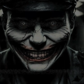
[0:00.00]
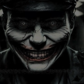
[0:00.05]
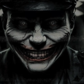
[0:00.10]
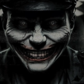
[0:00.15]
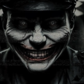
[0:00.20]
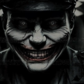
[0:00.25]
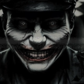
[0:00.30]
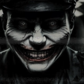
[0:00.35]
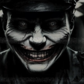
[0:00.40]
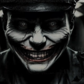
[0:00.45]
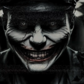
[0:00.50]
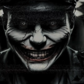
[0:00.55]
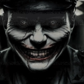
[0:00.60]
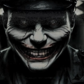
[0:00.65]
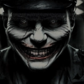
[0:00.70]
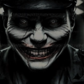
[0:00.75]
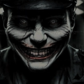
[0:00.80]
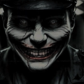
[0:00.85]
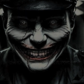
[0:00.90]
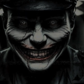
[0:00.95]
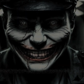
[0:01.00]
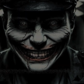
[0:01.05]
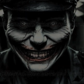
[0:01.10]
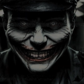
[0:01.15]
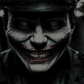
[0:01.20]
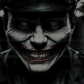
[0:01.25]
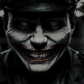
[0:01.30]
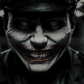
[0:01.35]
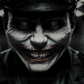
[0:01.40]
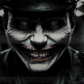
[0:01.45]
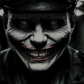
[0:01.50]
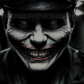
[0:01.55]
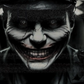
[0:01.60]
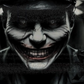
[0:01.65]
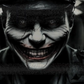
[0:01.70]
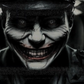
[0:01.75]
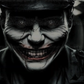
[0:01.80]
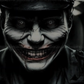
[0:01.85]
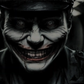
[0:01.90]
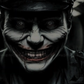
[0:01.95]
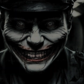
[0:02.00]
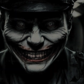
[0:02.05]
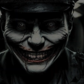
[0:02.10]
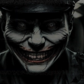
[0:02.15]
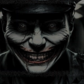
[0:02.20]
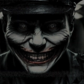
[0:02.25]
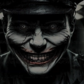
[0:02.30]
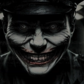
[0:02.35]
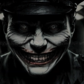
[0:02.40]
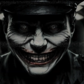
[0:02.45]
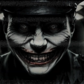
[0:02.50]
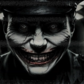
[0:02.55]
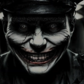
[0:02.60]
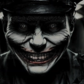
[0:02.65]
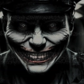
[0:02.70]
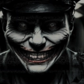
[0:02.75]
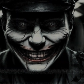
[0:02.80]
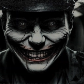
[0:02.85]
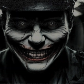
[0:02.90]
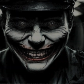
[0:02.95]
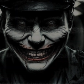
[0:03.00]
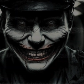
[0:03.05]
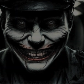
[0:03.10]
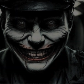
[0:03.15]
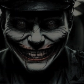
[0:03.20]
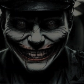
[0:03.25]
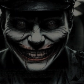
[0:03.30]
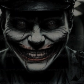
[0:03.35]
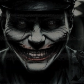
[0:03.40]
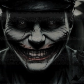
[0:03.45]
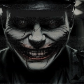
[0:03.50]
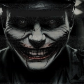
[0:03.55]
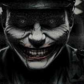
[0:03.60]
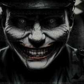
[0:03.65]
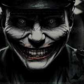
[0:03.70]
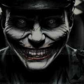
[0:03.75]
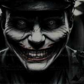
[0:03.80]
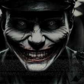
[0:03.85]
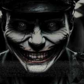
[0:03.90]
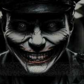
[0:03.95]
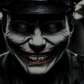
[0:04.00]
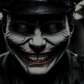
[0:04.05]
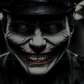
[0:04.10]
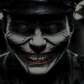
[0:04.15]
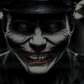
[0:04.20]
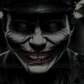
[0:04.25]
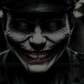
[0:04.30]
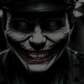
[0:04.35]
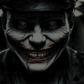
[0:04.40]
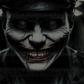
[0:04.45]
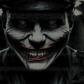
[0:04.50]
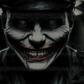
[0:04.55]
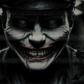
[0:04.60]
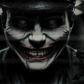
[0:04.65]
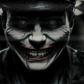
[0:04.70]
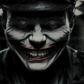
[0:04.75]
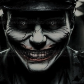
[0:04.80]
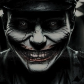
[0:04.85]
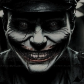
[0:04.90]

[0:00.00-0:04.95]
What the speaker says: "What is it with American parents being such bloody killjoys?" Eric asked.